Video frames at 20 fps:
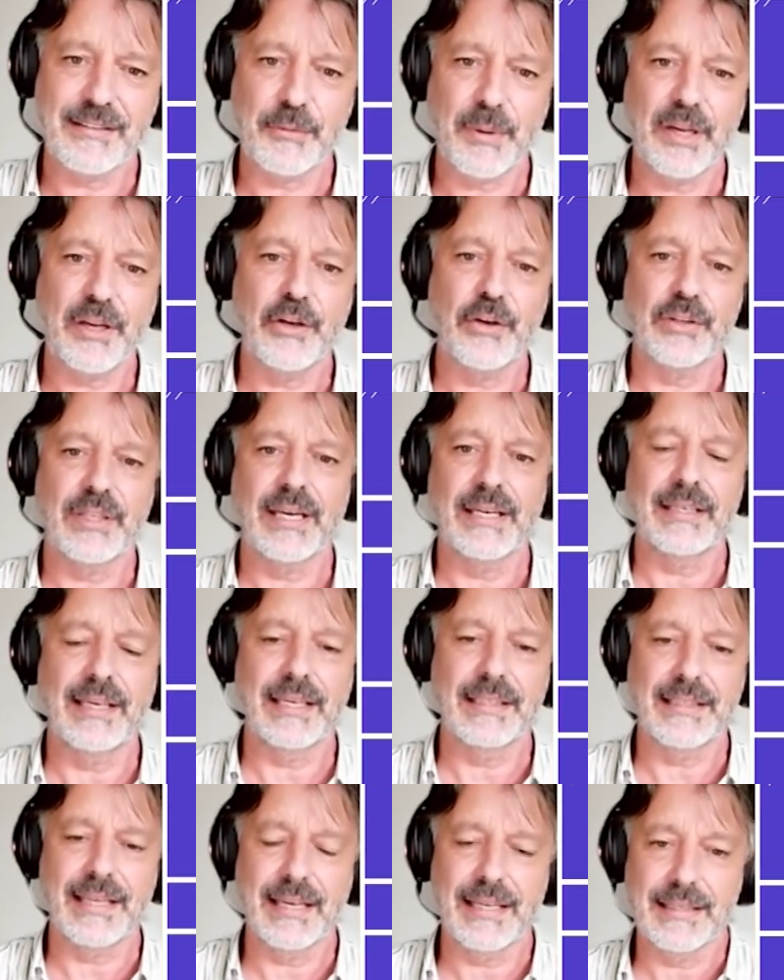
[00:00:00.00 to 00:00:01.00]
case Raincode,
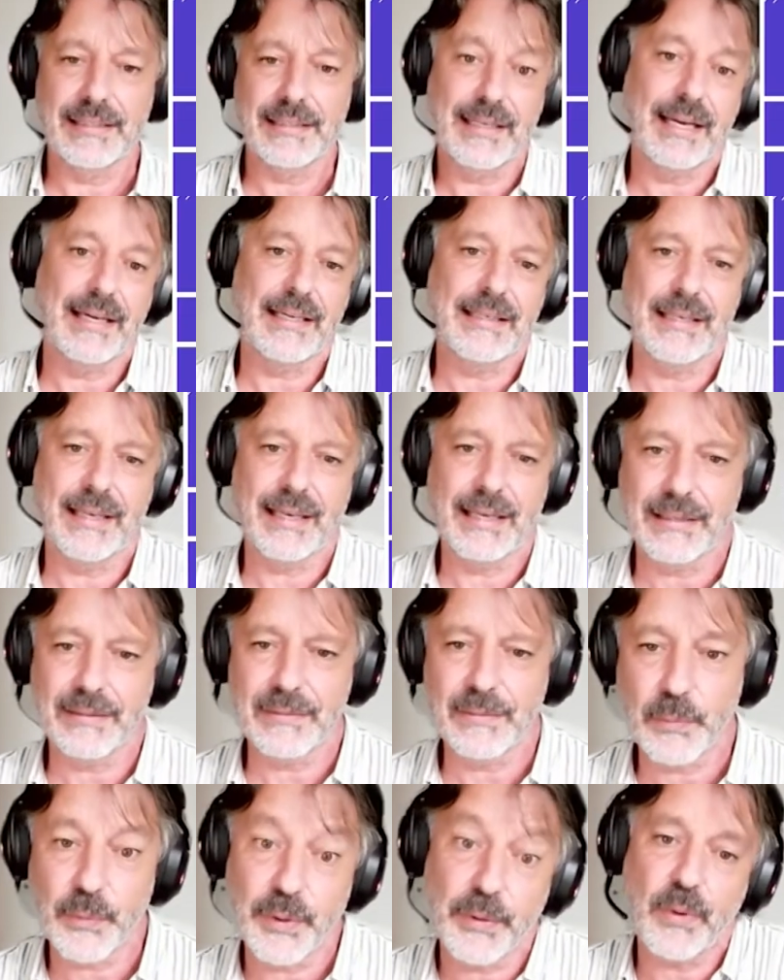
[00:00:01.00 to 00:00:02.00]

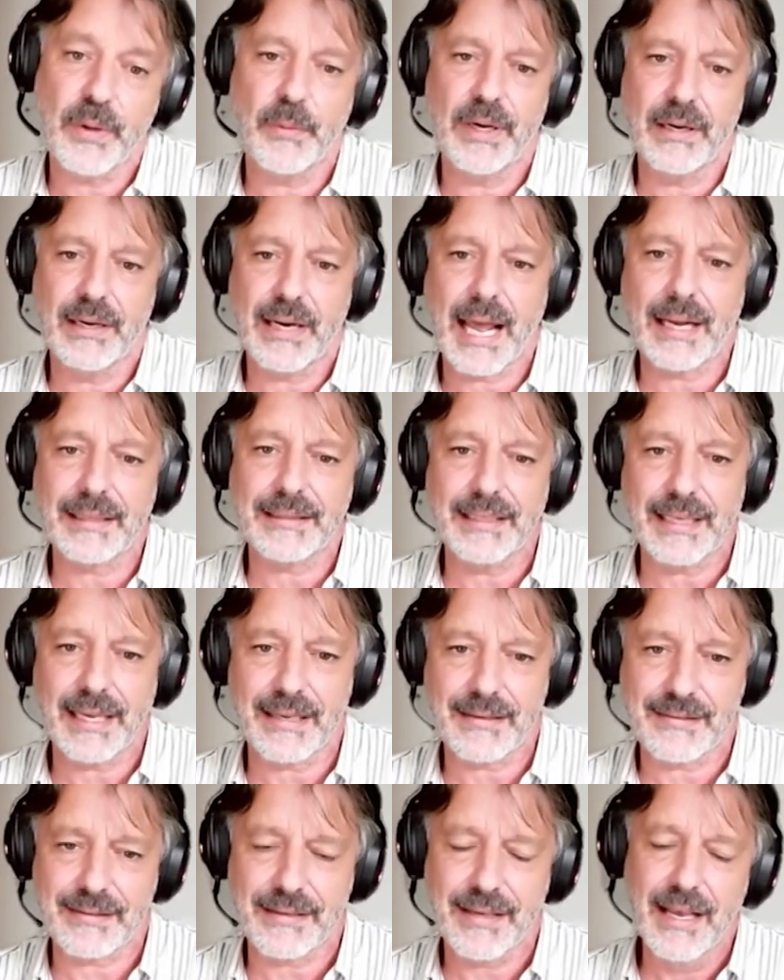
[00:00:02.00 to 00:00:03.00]
and we were
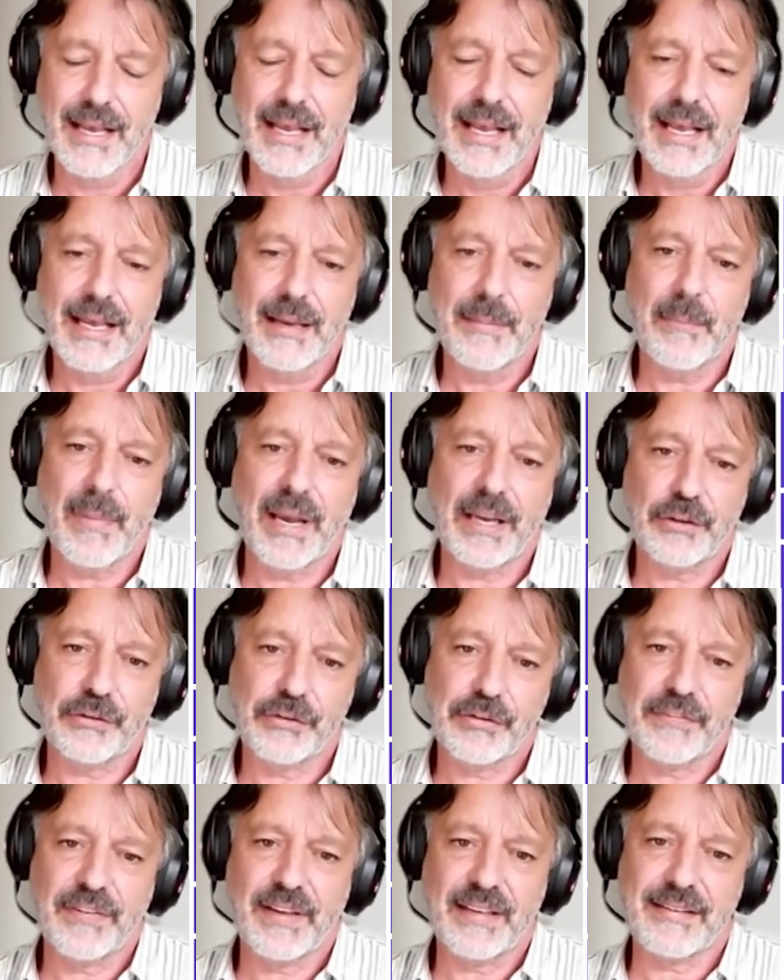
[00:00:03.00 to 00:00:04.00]
acting as
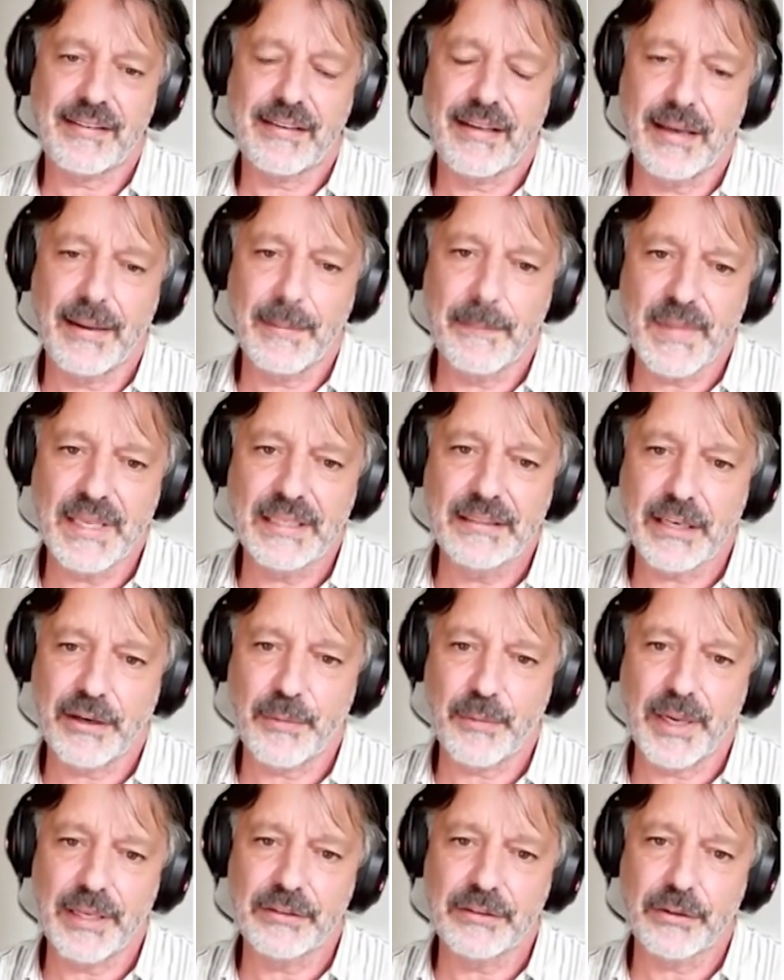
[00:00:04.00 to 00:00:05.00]
Microsoft as
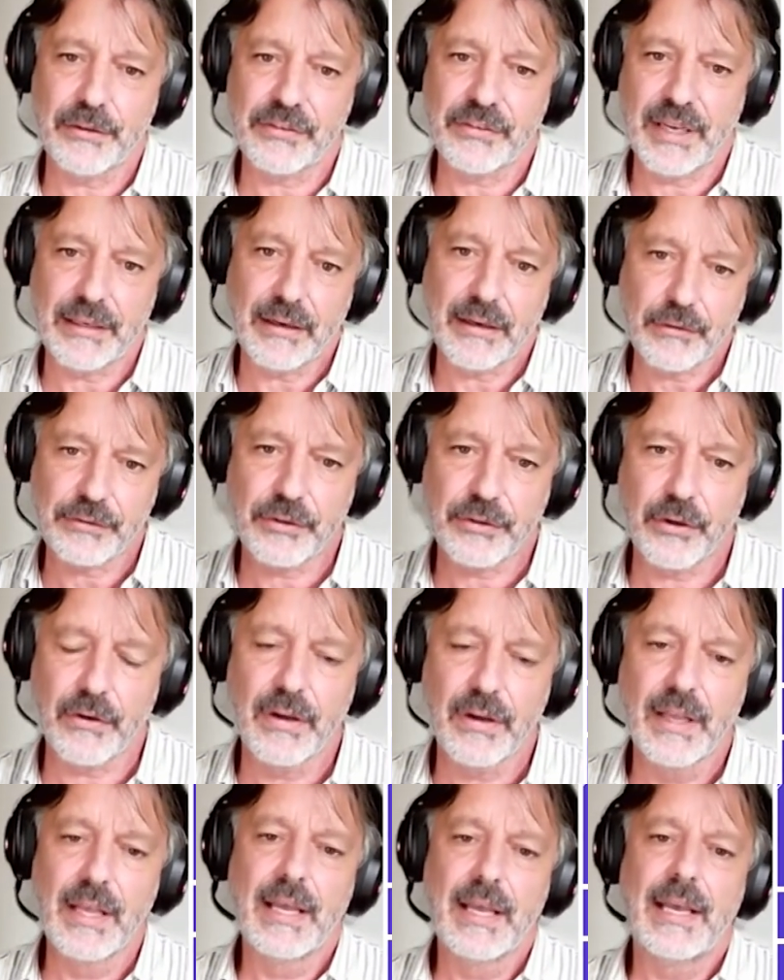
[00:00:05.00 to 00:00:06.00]
integrators, and
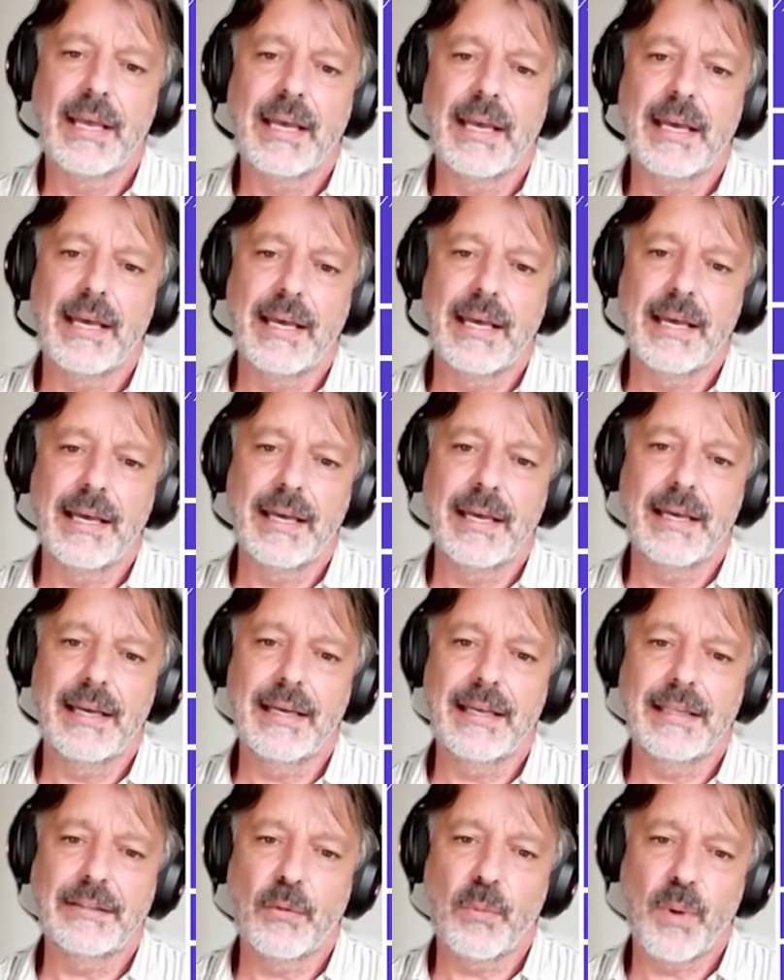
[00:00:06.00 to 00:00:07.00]
also
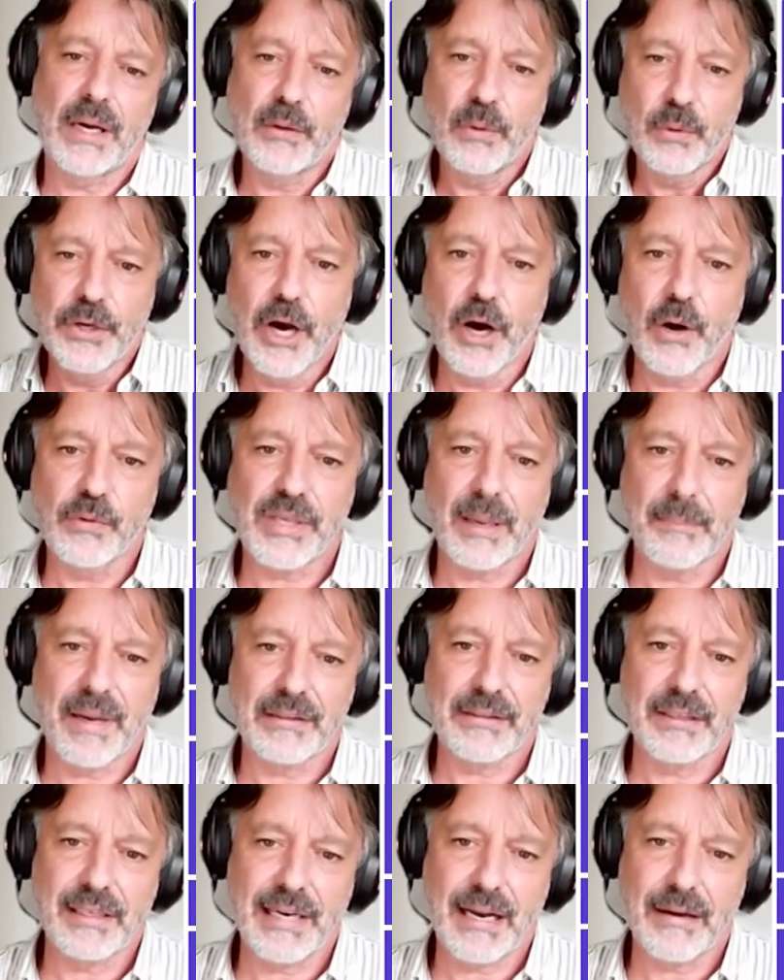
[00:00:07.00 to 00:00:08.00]
the one who knows
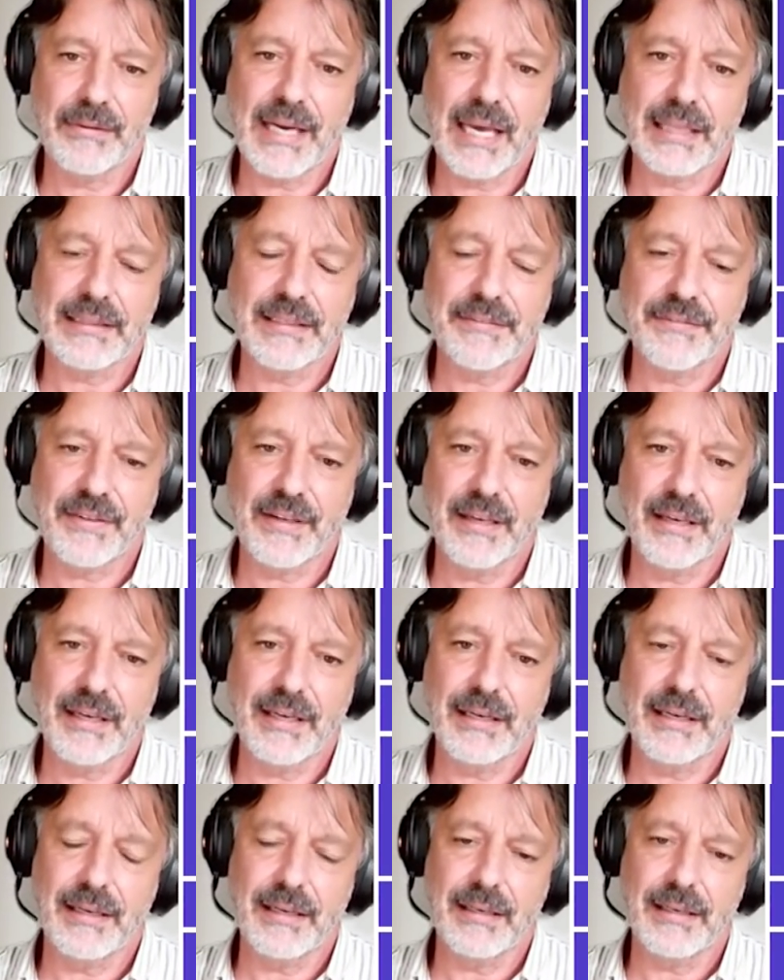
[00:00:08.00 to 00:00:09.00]
about the cloud native
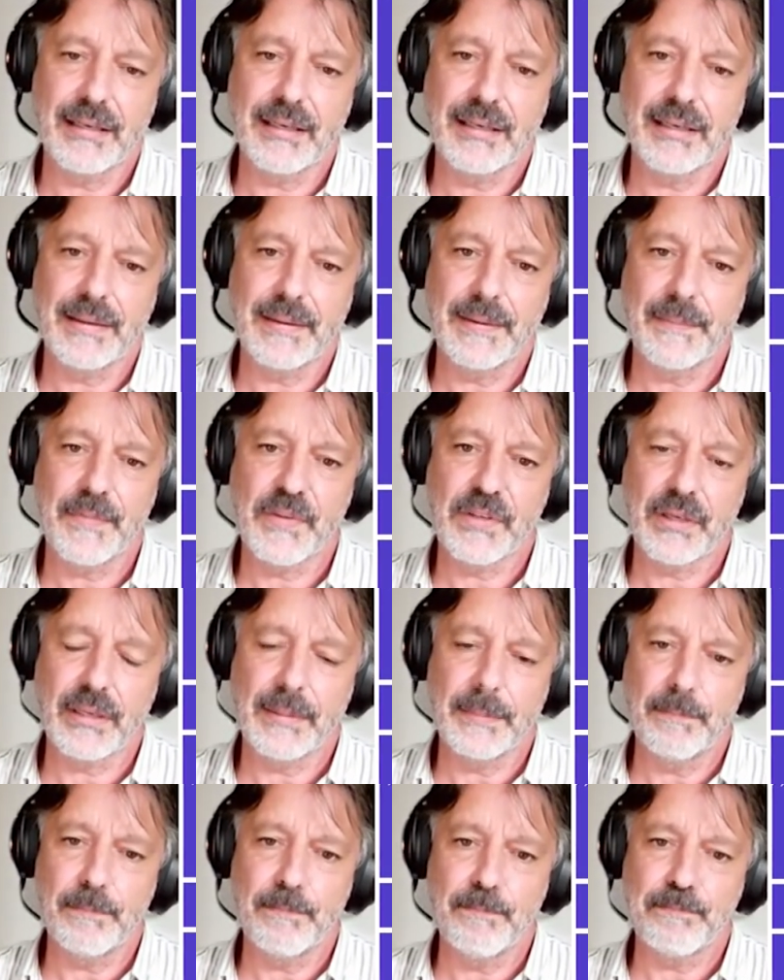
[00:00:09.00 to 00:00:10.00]

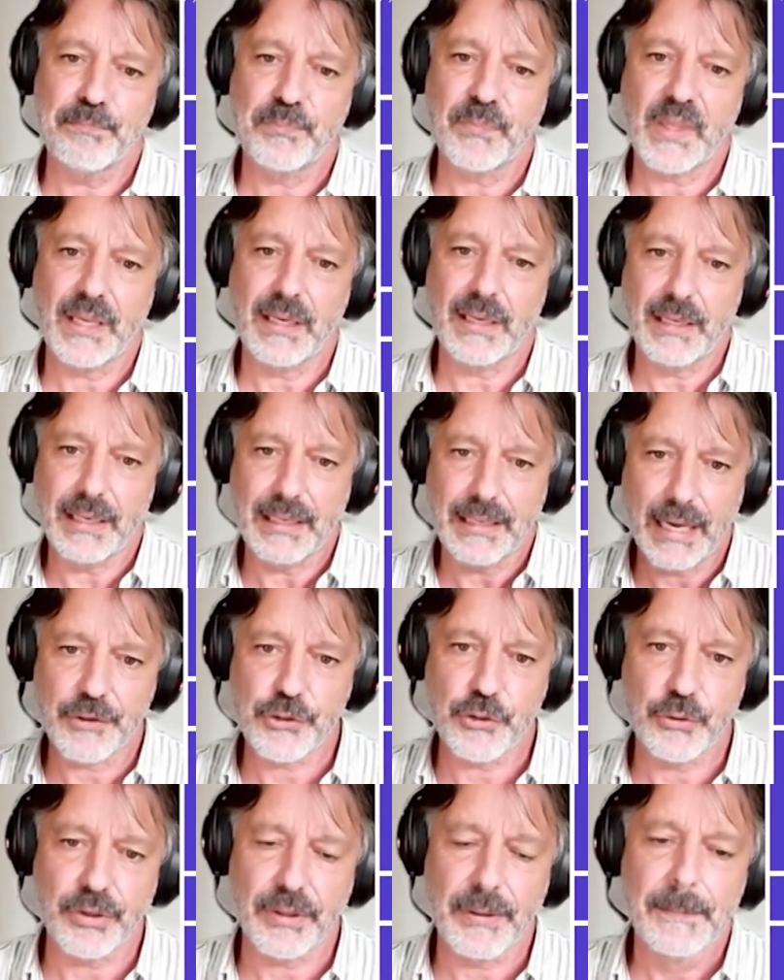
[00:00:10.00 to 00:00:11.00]
and
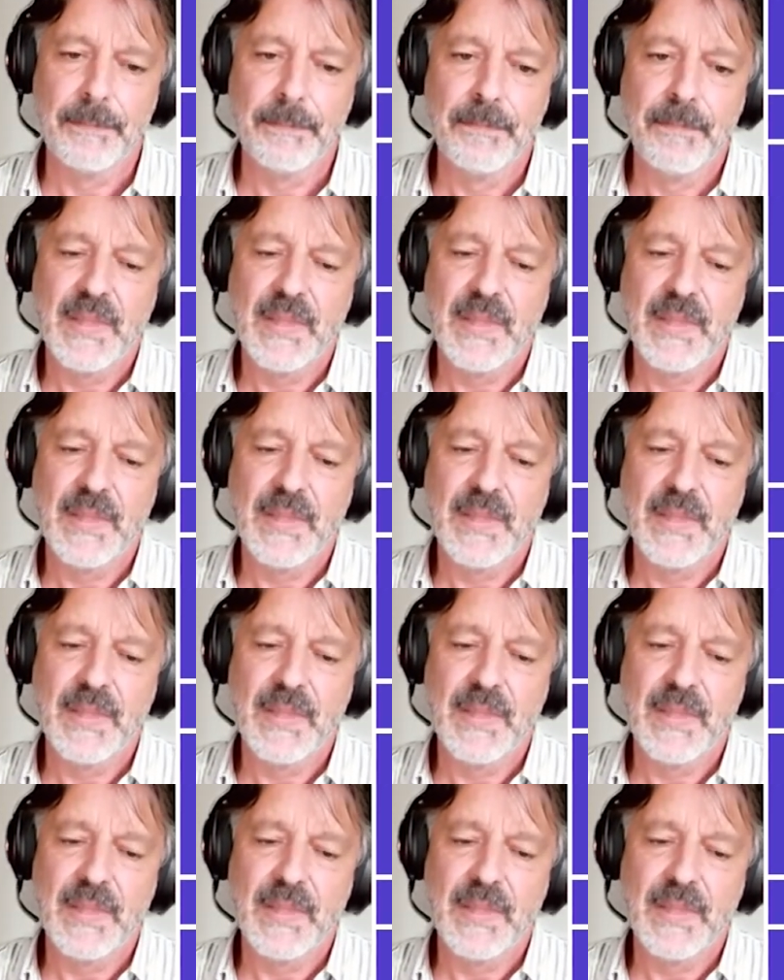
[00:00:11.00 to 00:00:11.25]
Azure.